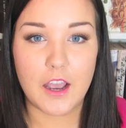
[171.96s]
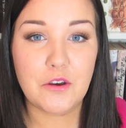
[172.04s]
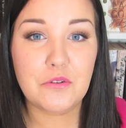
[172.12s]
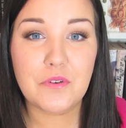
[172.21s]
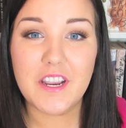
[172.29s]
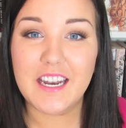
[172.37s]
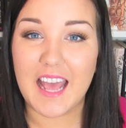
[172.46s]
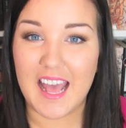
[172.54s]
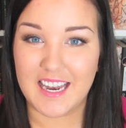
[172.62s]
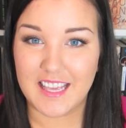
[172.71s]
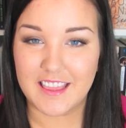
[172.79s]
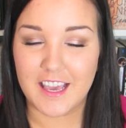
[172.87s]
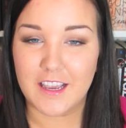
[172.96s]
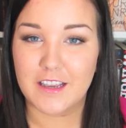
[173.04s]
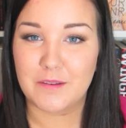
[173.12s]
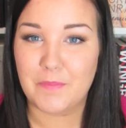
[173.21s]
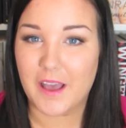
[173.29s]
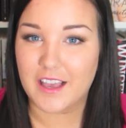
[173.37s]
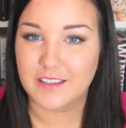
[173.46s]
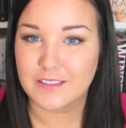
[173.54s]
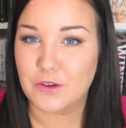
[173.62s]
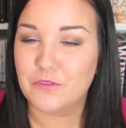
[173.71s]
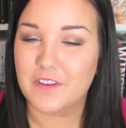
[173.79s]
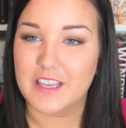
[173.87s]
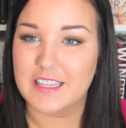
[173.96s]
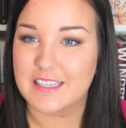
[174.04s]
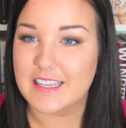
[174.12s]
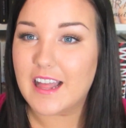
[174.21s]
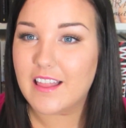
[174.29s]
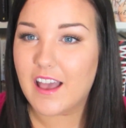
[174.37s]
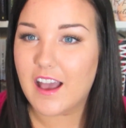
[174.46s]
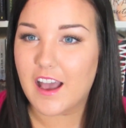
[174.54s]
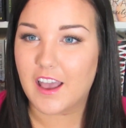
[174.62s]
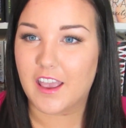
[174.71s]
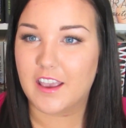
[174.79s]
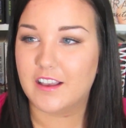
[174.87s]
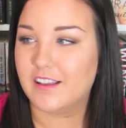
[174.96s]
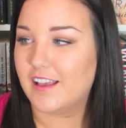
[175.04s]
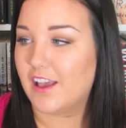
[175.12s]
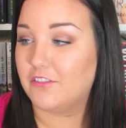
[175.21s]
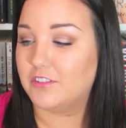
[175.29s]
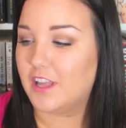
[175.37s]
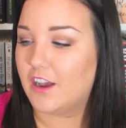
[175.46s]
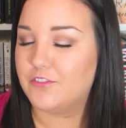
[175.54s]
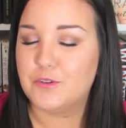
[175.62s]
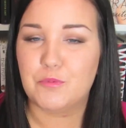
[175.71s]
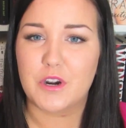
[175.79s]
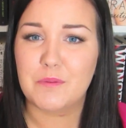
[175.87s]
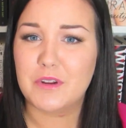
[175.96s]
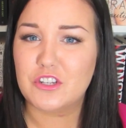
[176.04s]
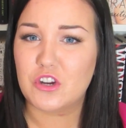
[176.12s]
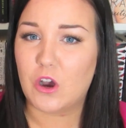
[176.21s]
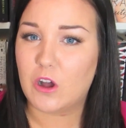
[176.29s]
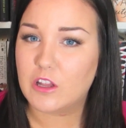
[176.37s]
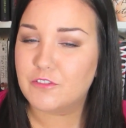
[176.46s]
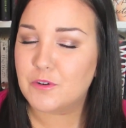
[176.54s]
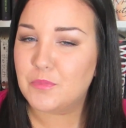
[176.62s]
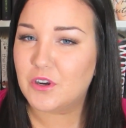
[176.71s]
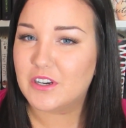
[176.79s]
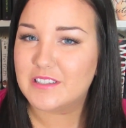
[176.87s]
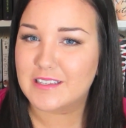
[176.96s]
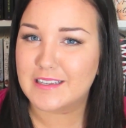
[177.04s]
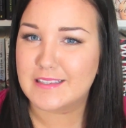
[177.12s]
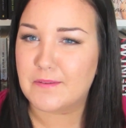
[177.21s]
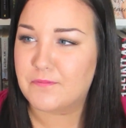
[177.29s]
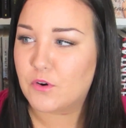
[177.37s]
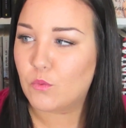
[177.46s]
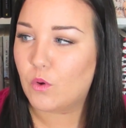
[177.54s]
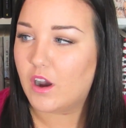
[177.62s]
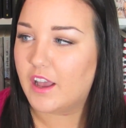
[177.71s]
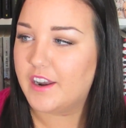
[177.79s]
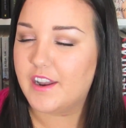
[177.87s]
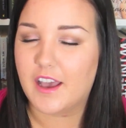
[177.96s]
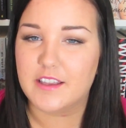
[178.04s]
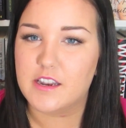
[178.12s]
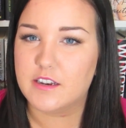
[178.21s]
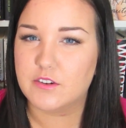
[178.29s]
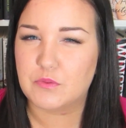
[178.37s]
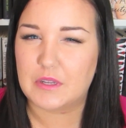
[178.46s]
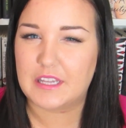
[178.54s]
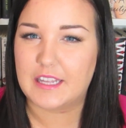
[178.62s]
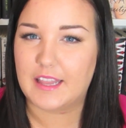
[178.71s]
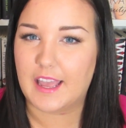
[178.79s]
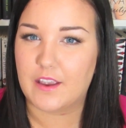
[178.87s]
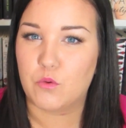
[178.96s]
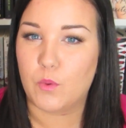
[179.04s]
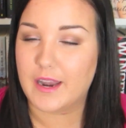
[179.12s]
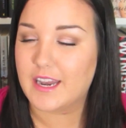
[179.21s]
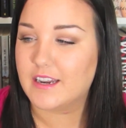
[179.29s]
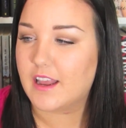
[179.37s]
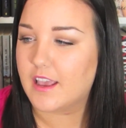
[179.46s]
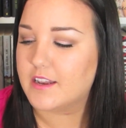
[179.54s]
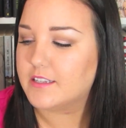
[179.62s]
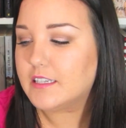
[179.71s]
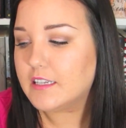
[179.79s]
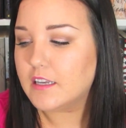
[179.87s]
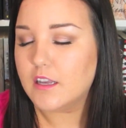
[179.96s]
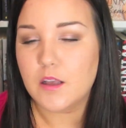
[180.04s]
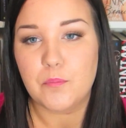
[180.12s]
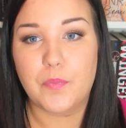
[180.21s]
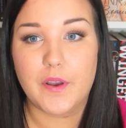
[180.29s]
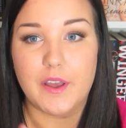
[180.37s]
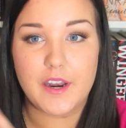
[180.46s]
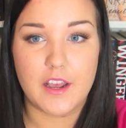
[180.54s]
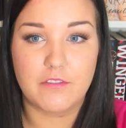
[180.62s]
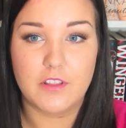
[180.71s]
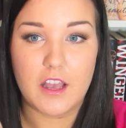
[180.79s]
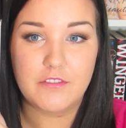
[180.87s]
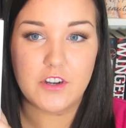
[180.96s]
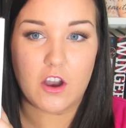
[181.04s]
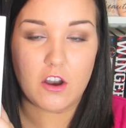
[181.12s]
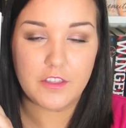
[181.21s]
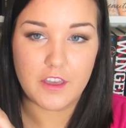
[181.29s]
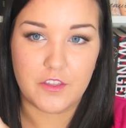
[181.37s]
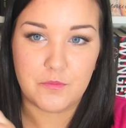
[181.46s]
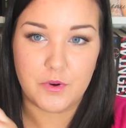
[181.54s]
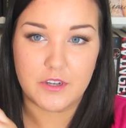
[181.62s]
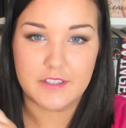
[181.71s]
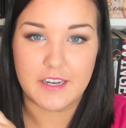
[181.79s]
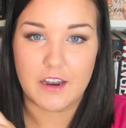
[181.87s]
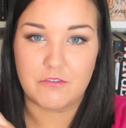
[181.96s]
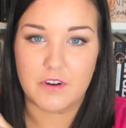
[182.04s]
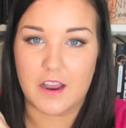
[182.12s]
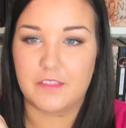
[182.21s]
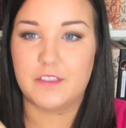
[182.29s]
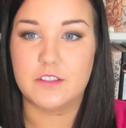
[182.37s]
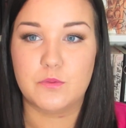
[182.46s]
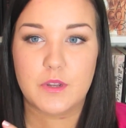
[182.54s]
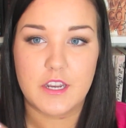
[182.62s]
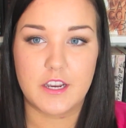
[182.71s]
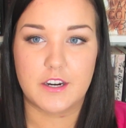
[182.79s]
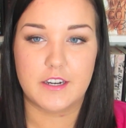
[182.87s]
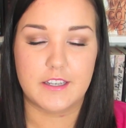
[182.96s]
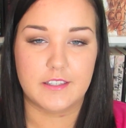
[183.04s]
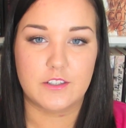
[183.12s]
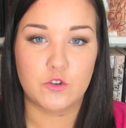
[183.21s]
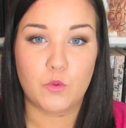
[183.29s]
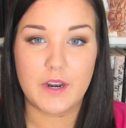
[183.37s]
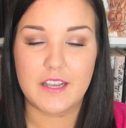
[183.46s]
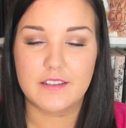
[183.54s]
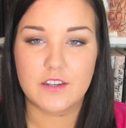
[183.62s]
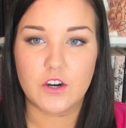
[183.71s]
I would read Anything by Sophie Kinsella. I have loved pretty much all of her books except for one. I didn't really like Wedding Night, but I've loved all other books that I've read. This one here is 20s